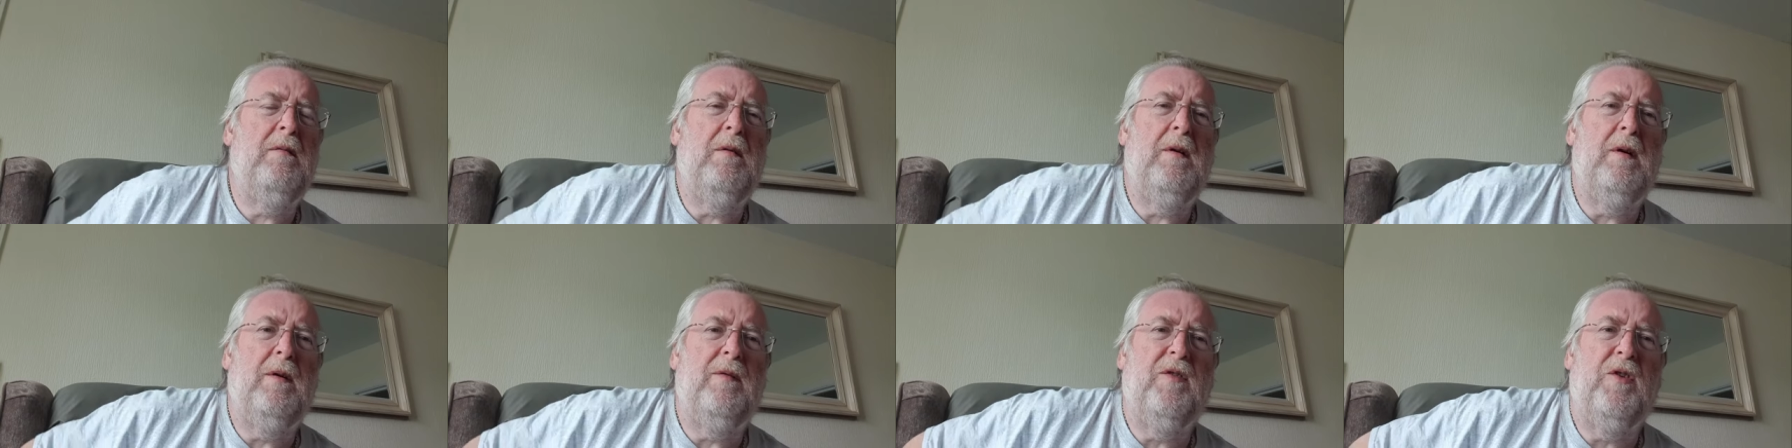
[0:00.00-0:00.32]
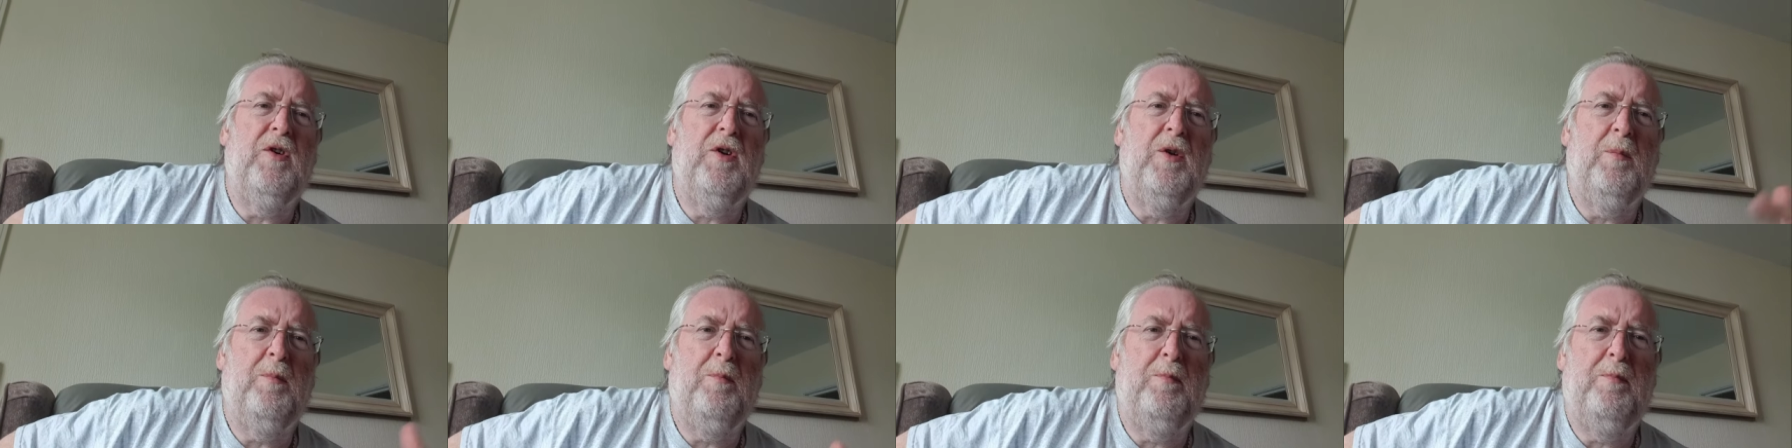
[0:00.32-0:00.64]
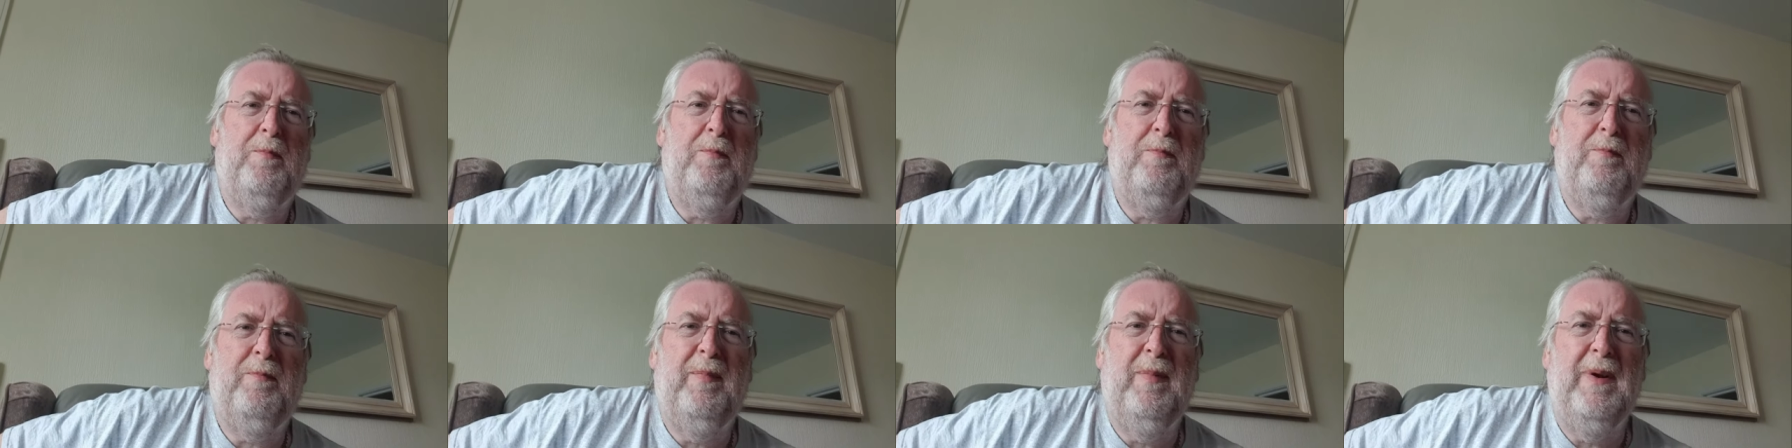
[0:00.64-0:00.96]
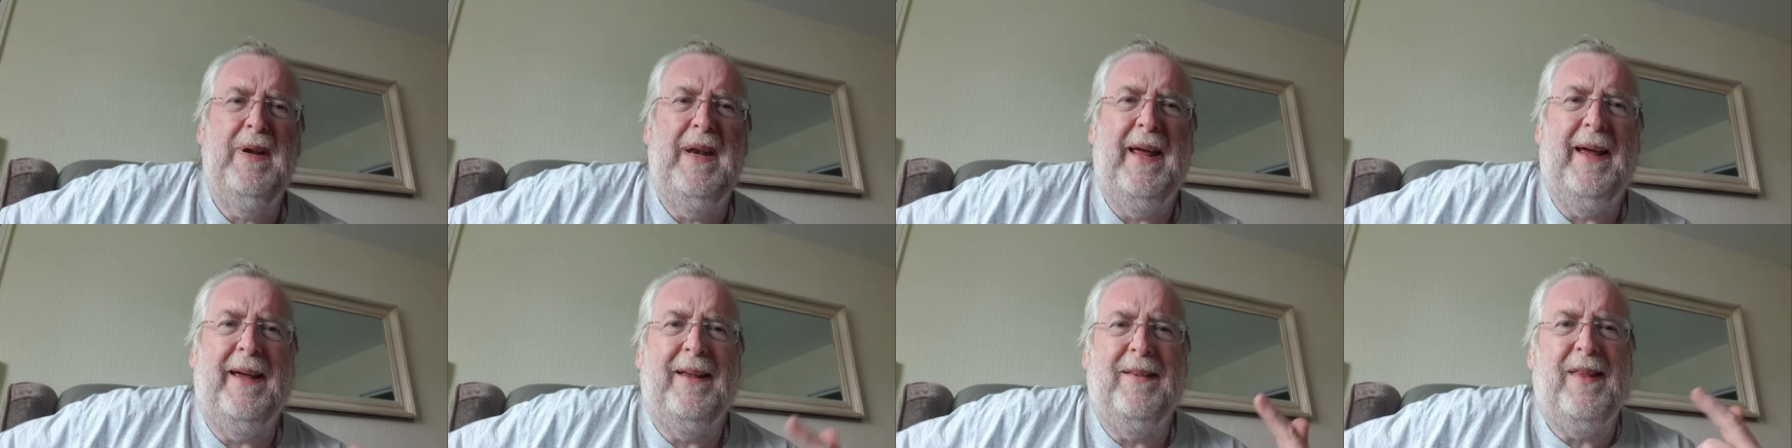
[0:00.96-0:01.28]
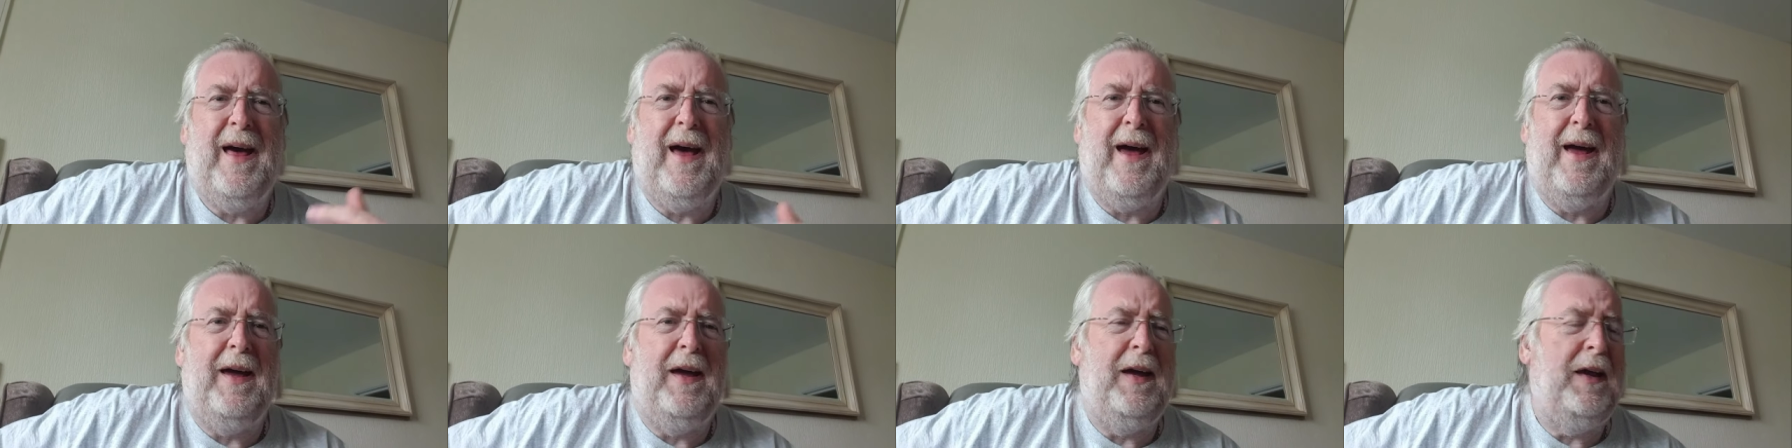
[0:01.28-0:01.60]
I've got to link
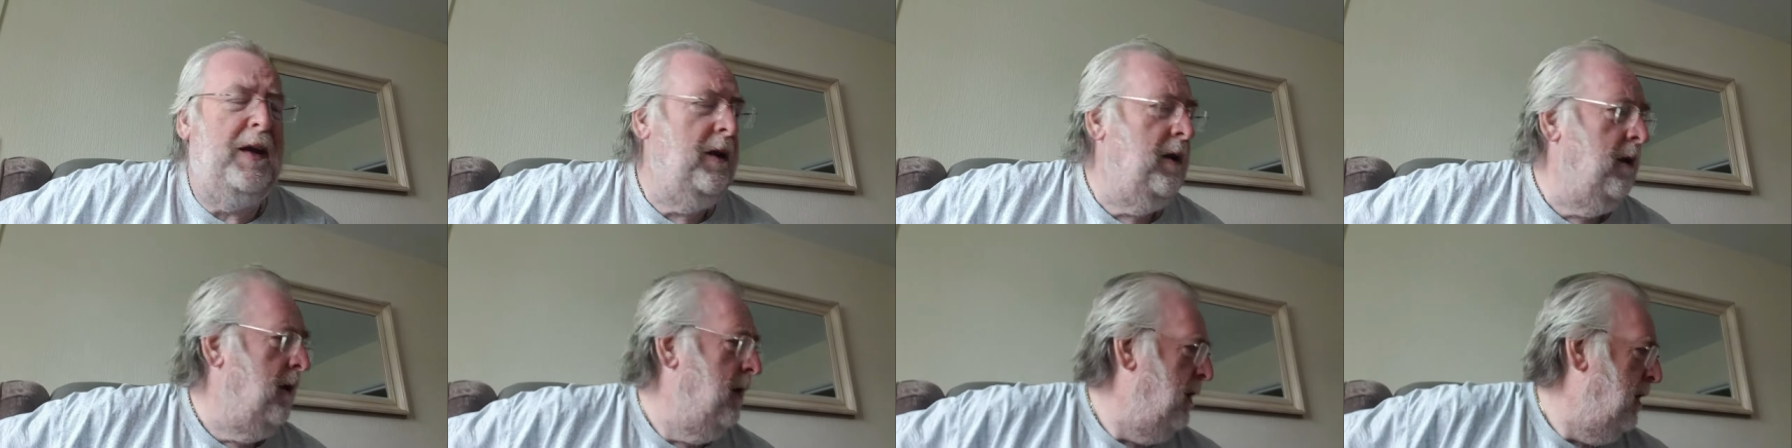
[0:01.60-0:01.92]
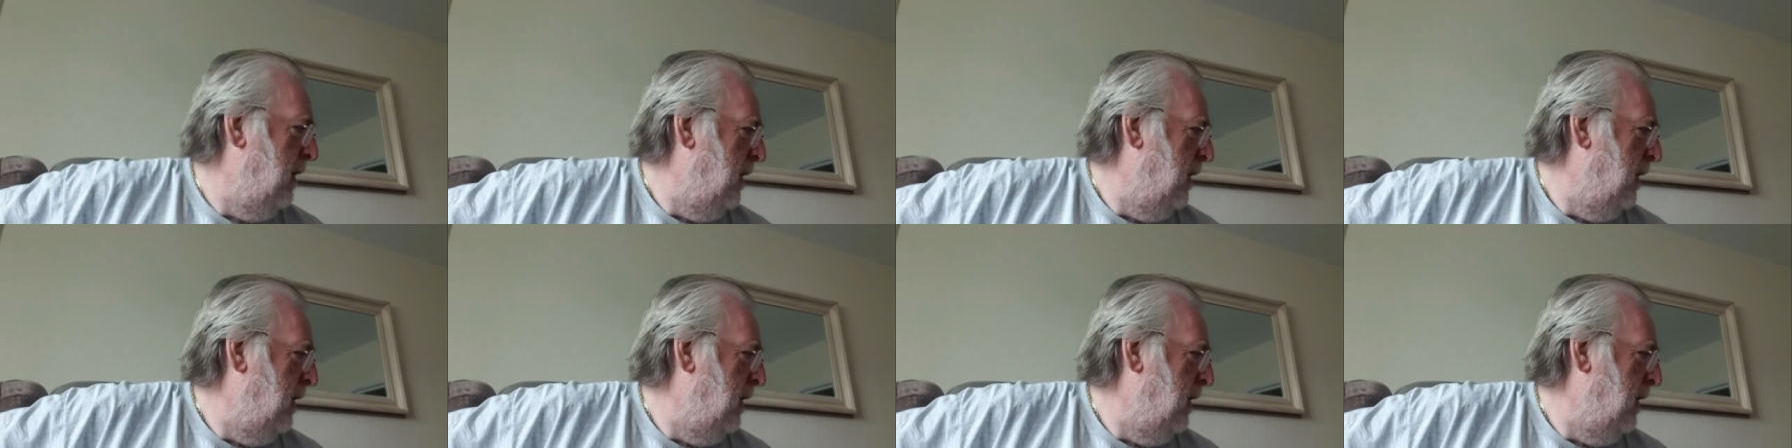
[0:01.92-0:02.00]
that in.